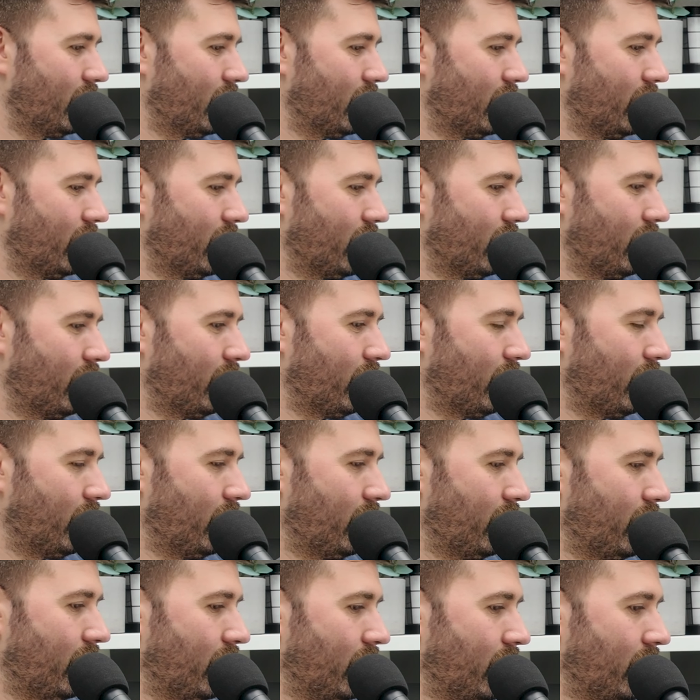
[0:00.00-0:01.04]

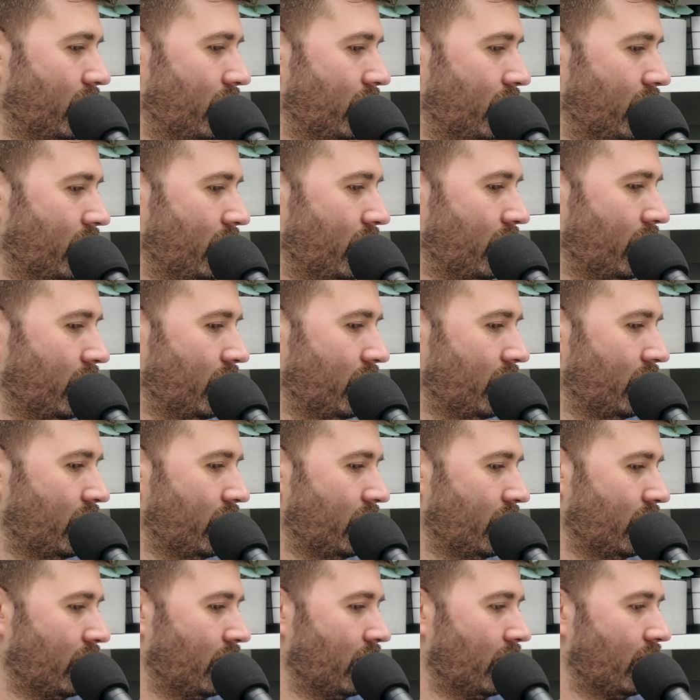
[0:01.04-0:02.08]

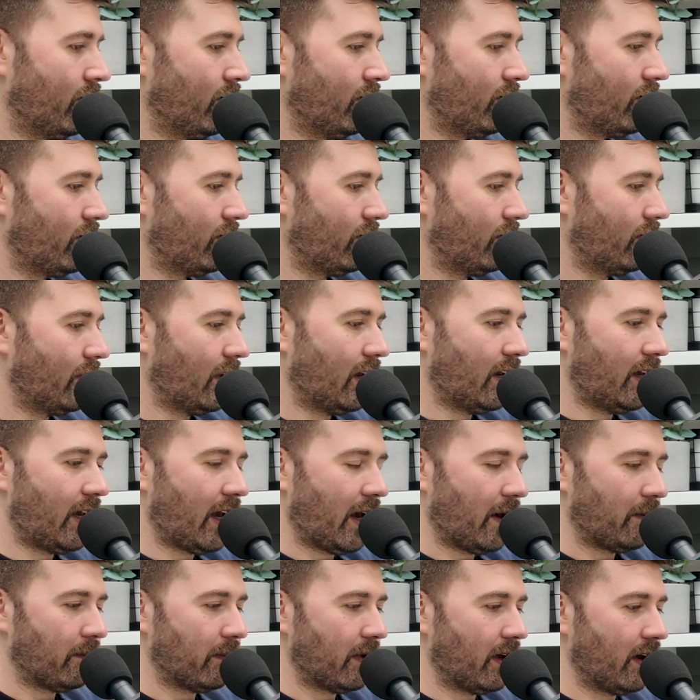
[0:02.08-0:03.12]

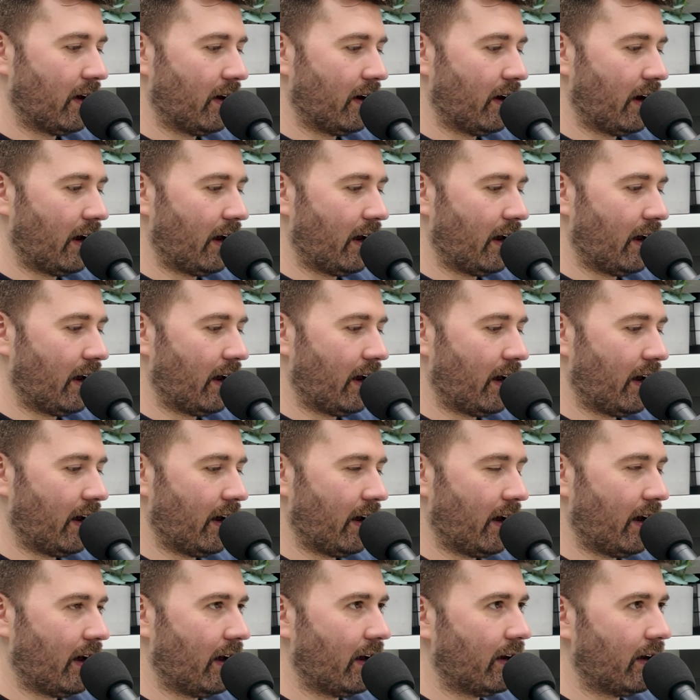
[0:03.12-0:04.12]
(not speaking)